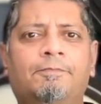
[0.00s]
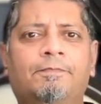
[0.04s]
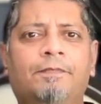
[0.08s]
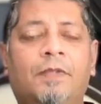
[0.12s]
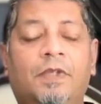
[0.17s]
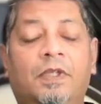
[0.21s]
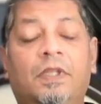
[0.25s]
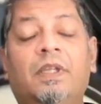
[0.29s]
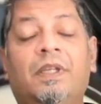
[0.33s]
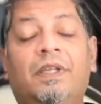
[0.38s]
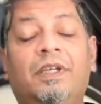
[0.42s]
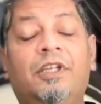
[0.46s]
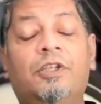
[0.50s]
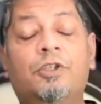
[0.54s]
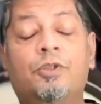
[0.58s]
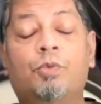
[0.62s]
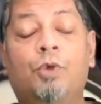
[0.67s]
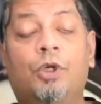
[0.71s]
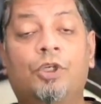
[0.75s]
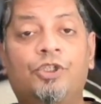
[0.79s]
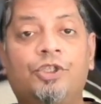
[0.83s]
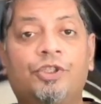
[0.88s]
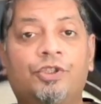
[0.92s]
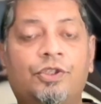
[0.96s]
Indians
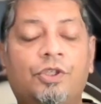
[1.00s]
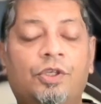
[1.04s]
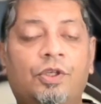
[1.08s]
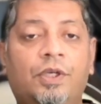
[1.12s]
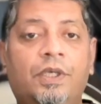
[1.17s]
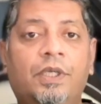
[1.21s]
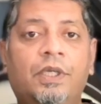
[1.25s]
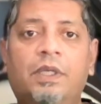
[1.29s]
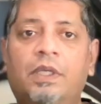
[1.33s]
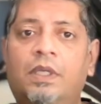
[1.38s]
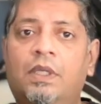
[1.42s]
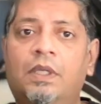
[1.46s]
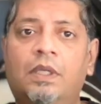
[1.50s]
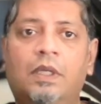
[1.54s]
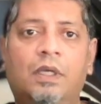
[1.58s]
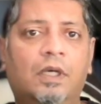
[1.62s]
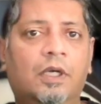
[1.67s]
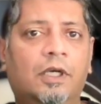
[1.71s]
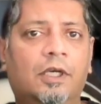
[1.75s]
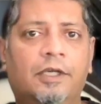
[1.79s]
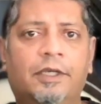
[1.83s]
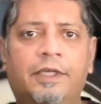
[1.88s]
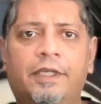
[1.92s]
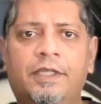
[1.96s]
watching, sorry.
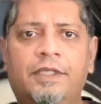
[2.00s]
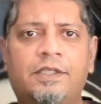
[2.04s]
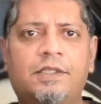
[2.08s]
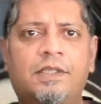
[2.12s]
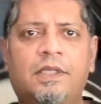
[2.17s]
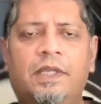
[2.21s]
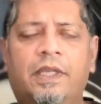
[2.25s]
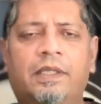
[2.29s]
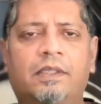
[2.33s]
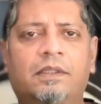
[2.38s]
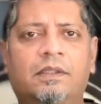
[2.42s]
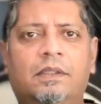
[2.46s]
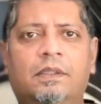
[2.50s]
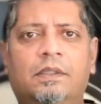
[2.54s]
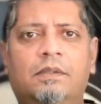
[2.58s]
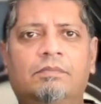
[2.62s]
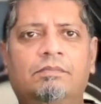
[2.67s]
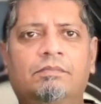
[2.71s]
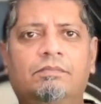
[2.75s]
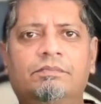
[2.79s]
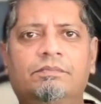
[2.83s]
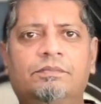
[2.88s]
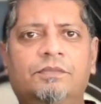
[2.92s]
It's like the